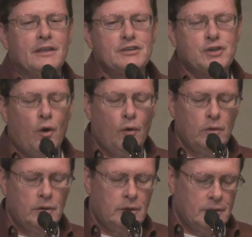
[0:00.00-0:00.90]
this
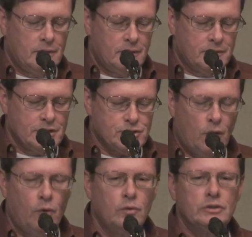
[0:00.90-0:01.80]
whole this
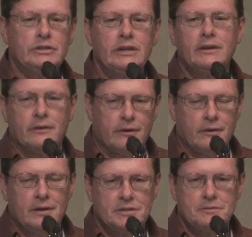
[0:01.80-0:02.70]
whole
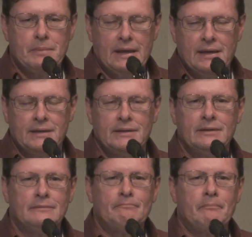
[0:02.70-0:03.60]
year has
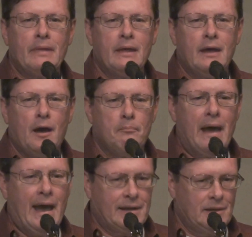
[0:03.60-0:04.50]
been a
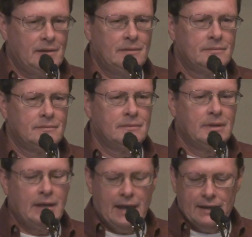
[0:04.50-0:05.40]
battle,
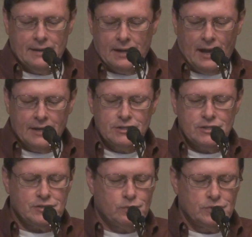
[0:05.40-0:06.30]
and I
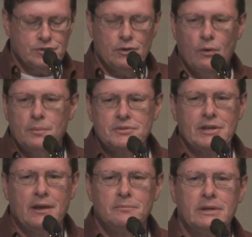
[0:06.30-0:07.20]
just was so
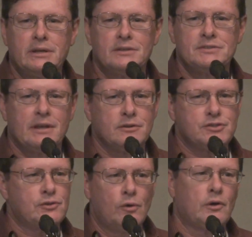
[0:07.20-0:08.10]
upset because they're
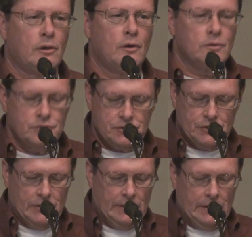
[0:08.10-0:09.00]
so close,